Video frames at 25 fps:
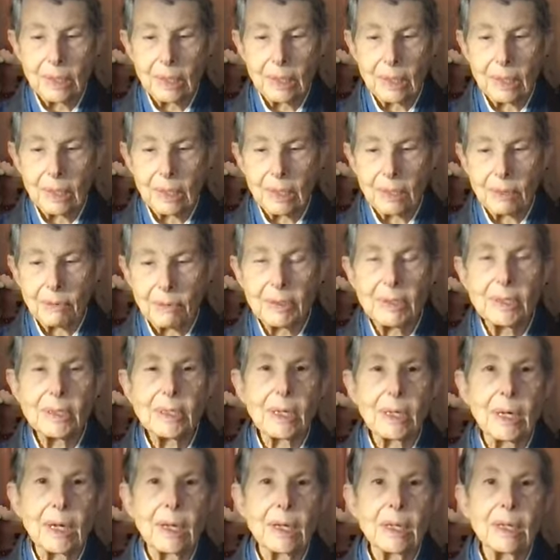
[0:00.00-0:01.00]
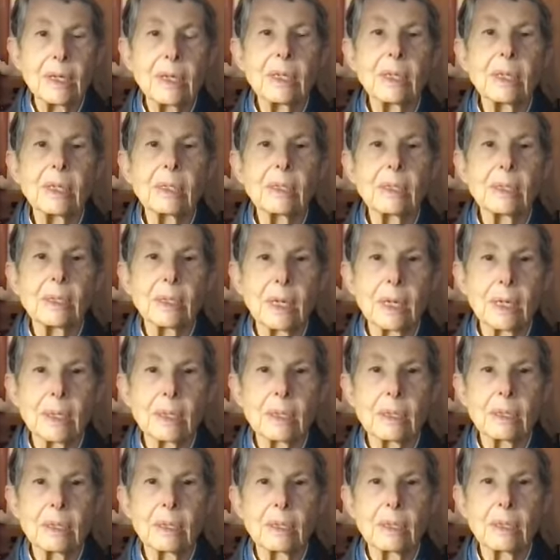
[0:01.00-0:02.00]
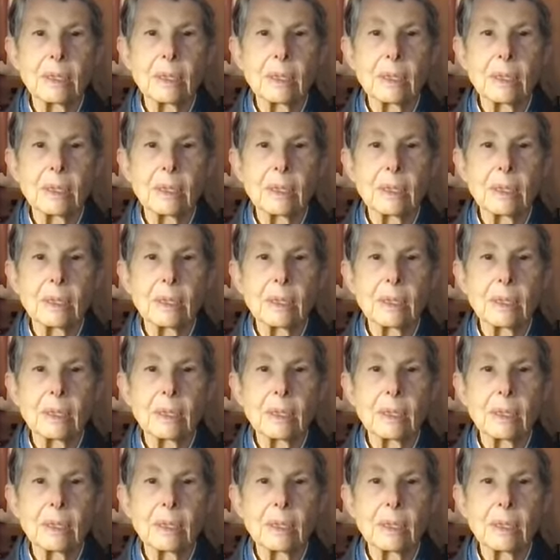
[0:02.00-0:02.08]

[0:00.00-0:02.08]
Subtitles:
Rinzai sect